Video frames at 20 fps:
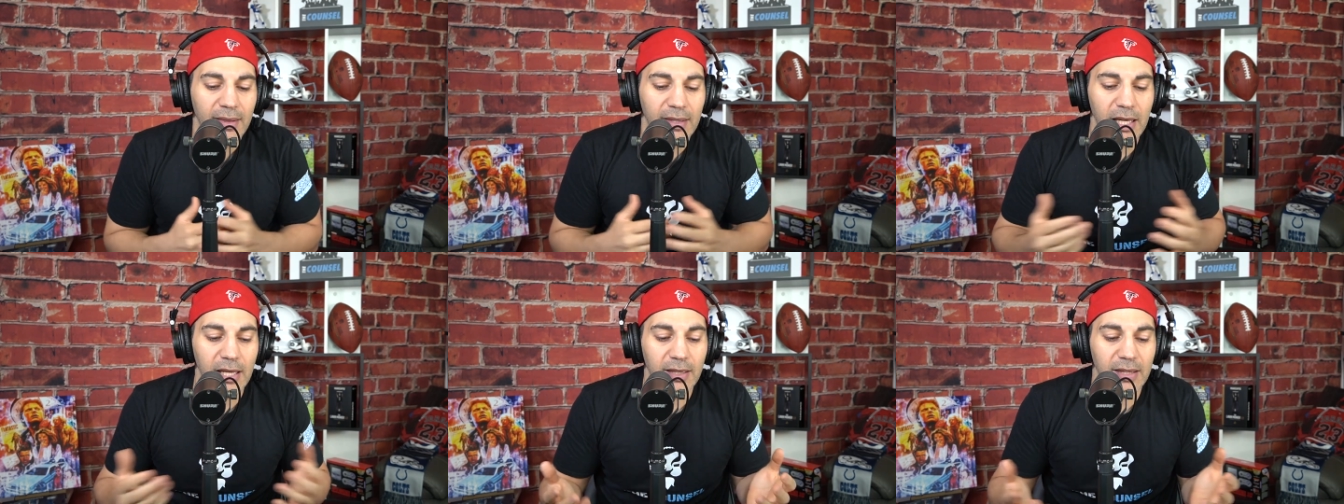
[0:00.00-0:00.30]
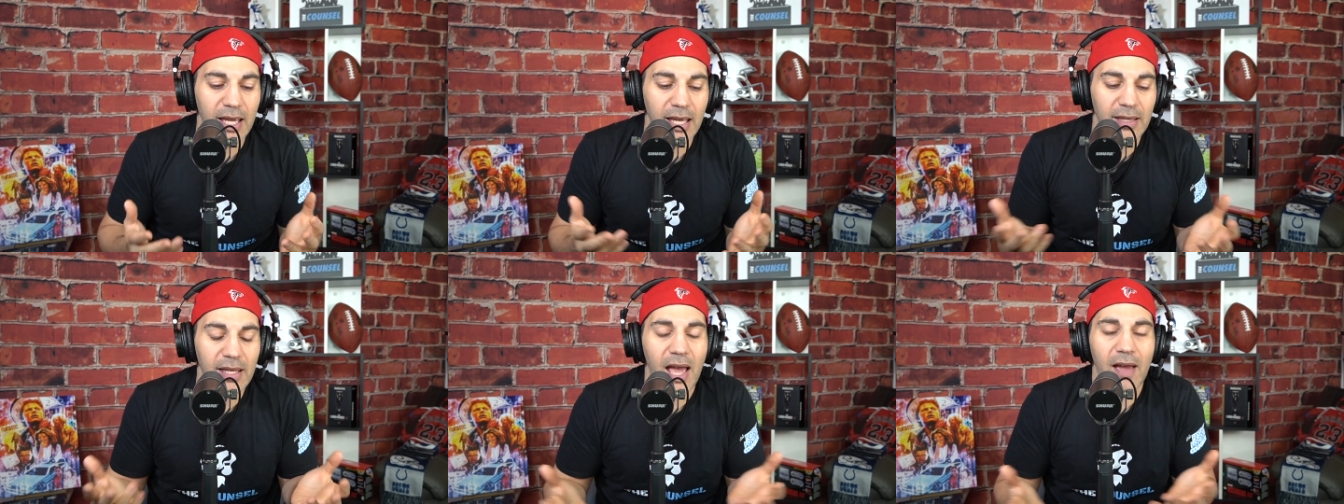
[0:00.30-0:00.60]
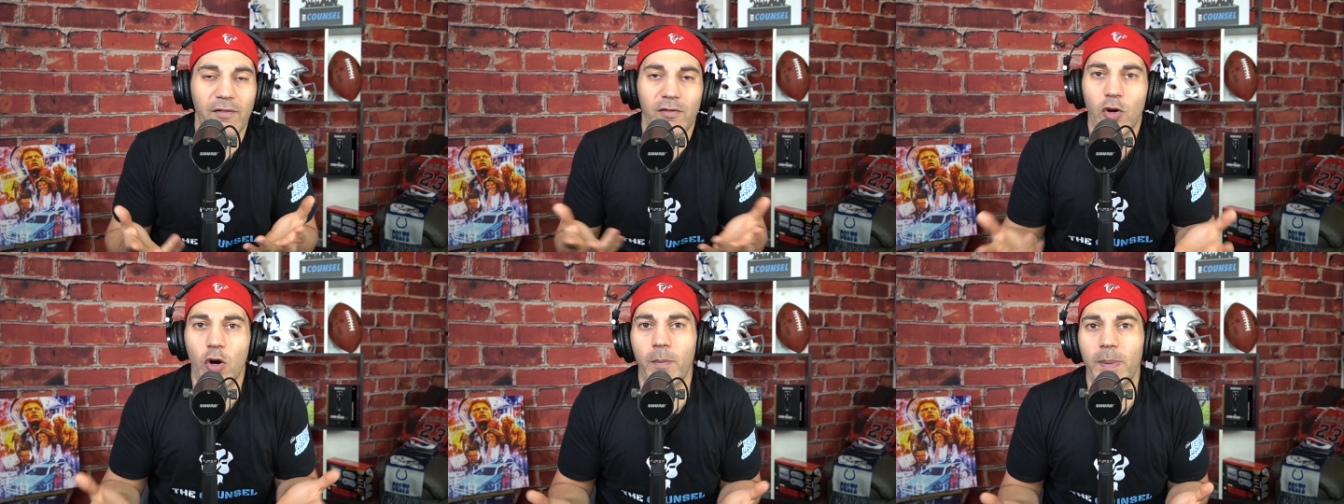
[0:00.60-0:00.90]
They they, they
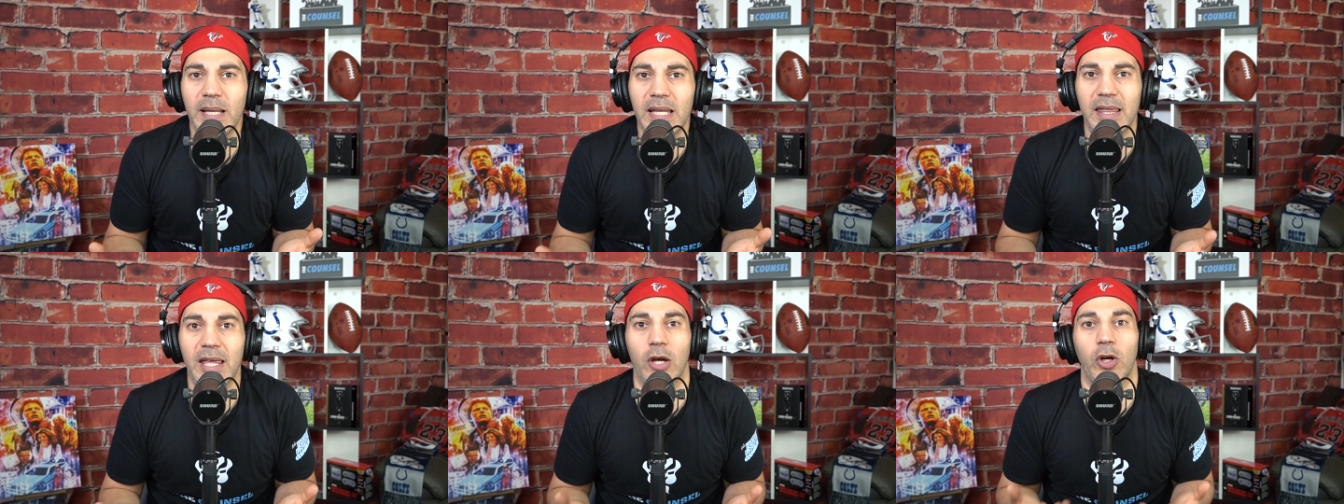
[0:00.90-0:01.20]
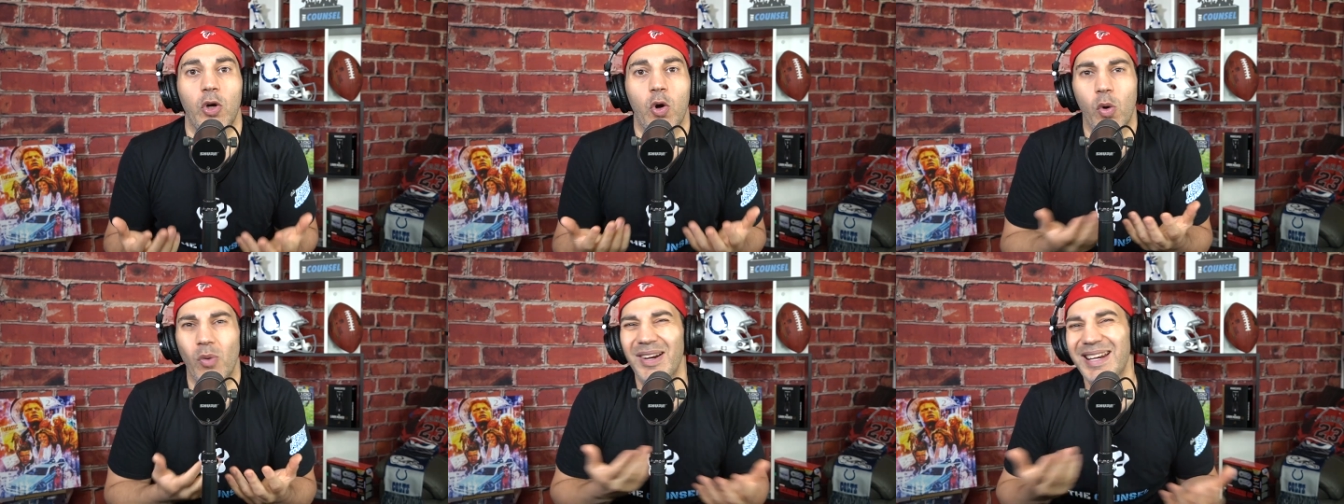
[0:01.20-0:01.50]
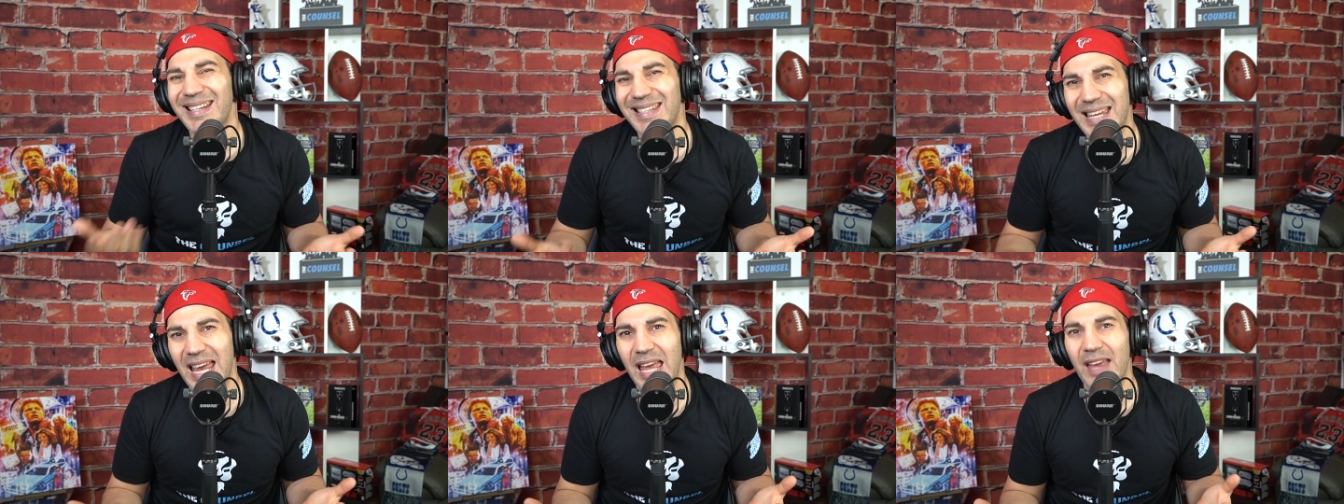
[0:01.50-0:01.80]
have nobody there.
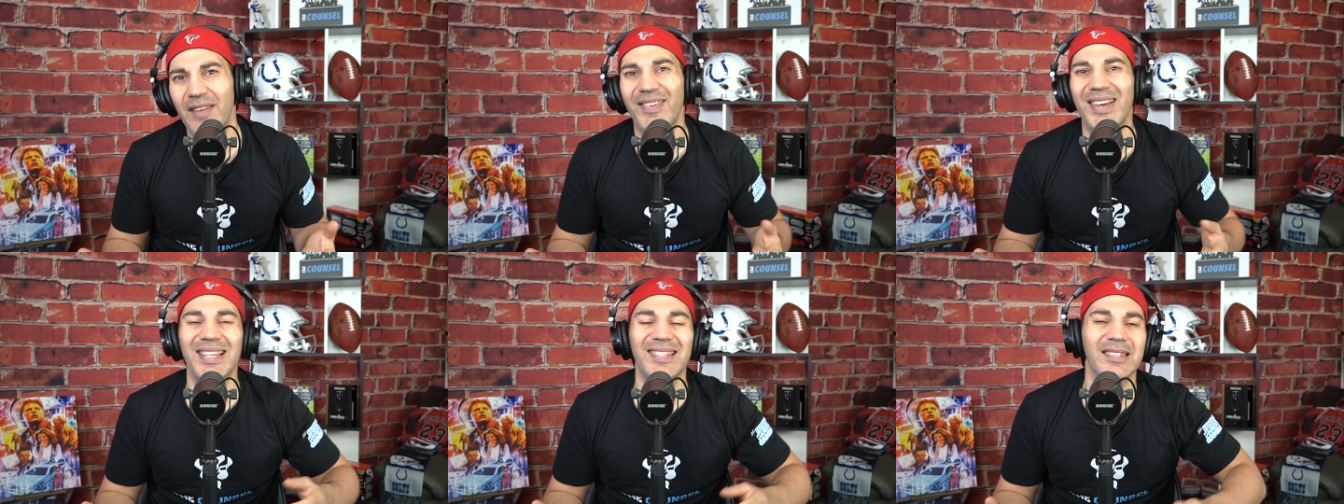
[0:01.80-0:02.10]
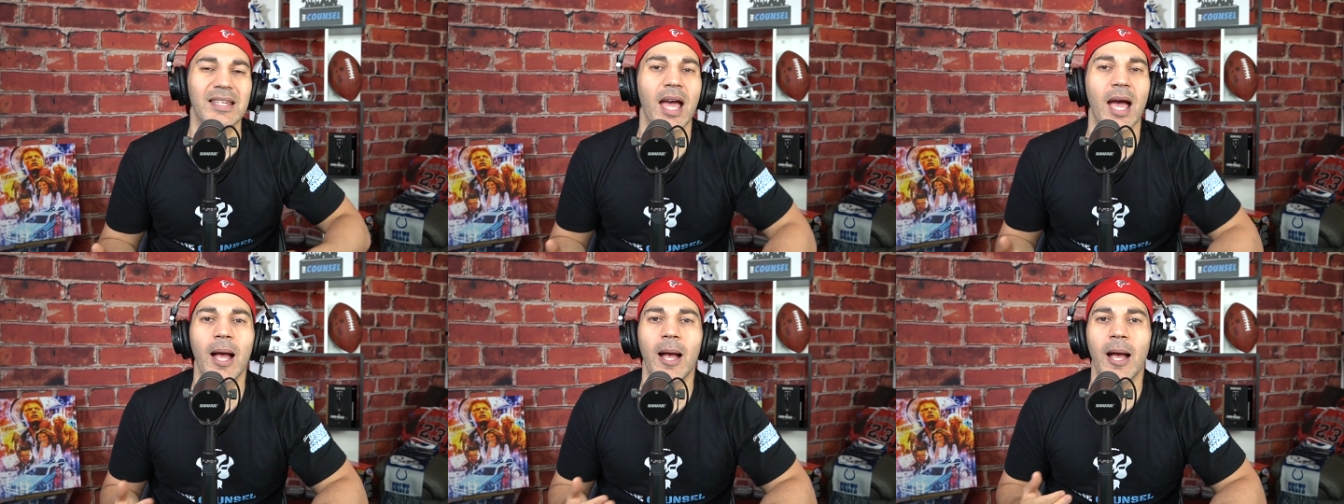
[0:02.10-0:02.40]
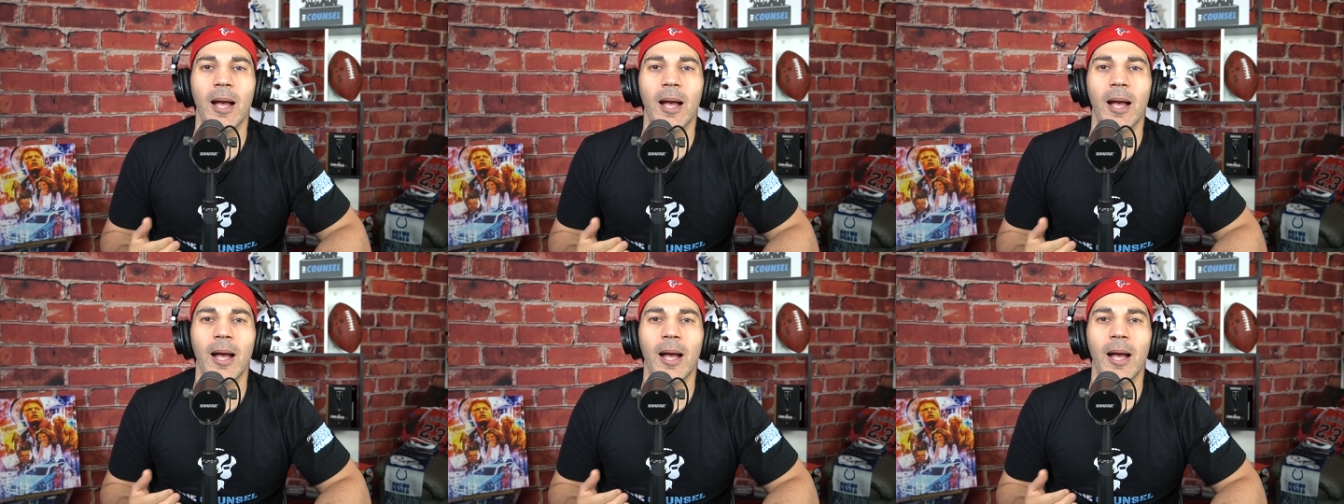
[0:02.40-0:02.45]
Corey Davis.